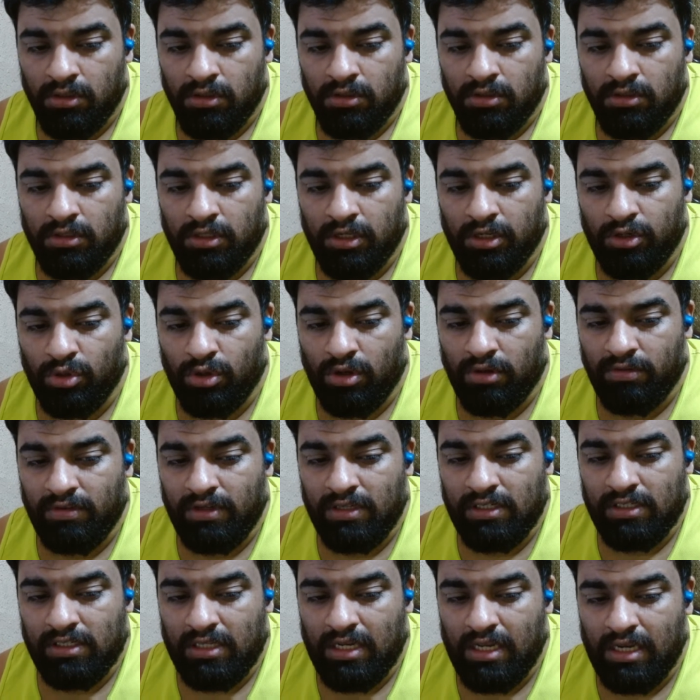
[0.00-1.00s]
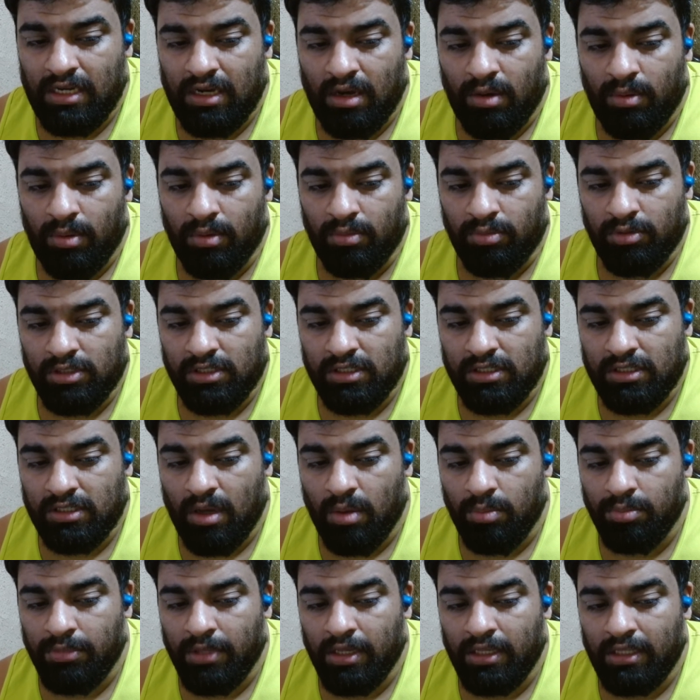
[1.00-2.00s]
They could have easily come up with
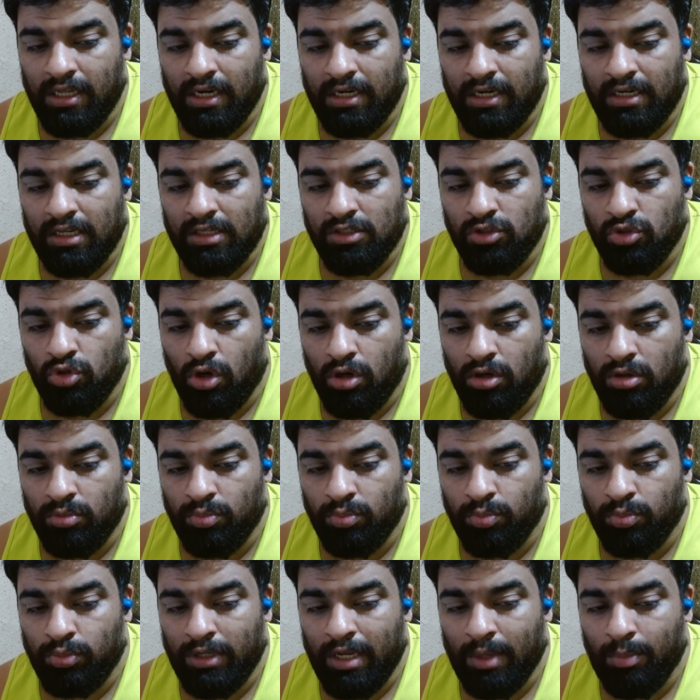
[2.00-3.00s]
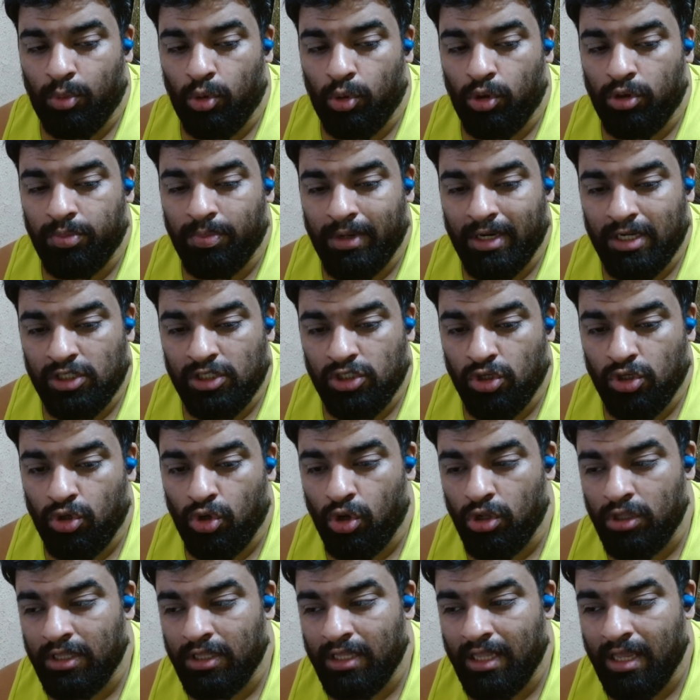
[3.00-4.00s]
something that does not put pressure
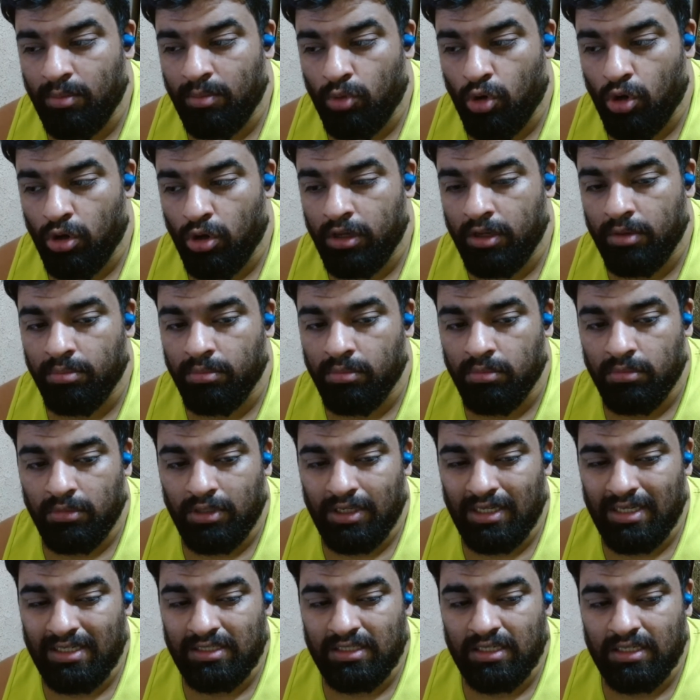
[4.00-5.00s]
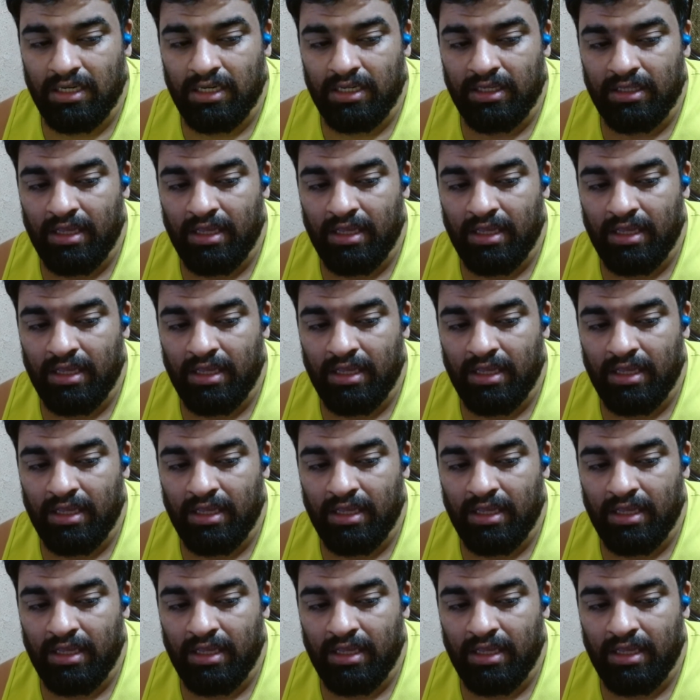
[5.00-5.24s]
on them or him easily.